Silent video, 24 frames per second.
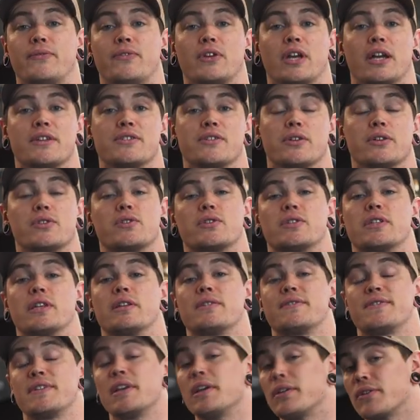if you guys are
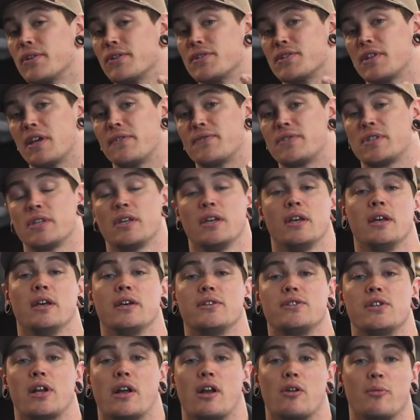interested in seeing those lifts,
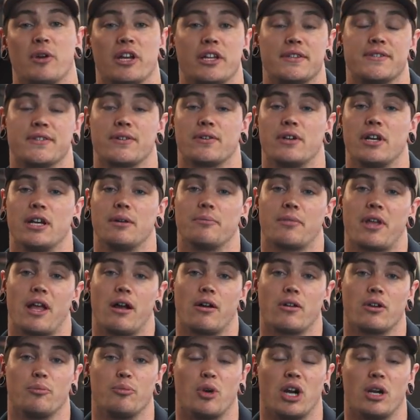check out my Instagram,
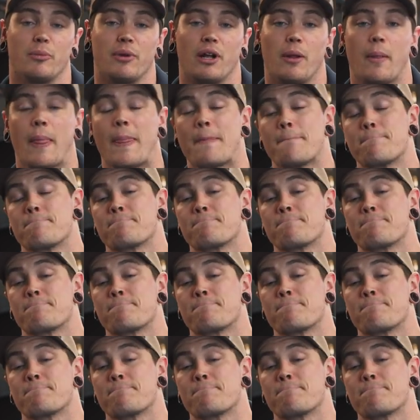Calgary Barbell.